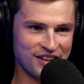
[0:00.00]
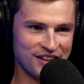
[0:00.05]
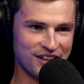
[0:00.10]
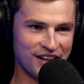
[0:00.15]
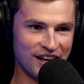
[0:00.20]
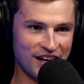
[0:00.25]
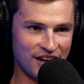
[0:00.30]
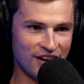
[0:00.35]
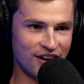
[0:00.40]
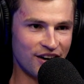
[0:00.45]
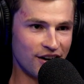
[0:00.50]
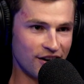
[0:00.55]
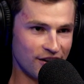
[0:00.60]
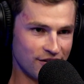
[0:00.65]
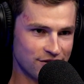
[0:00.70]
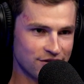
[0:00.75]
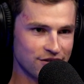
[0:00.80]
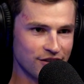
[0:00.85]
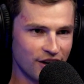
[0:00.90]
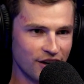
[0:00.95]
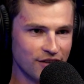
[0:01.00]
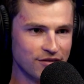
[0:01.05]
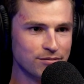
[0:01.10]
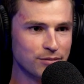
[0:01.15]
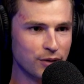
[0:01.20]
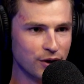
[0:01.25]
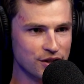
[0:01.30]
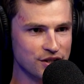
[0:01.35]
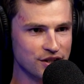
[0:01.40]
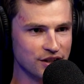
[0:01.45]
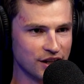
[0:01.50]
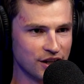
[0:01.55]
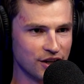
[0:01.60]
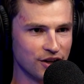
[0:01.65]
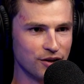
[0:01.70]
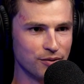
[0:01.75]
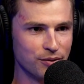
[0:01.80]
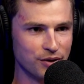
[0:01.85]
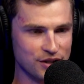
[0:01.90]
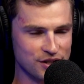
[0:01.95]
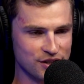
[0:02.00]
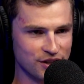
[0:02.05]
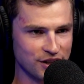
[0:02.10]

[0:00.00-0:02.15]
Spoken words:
and I personally know what it's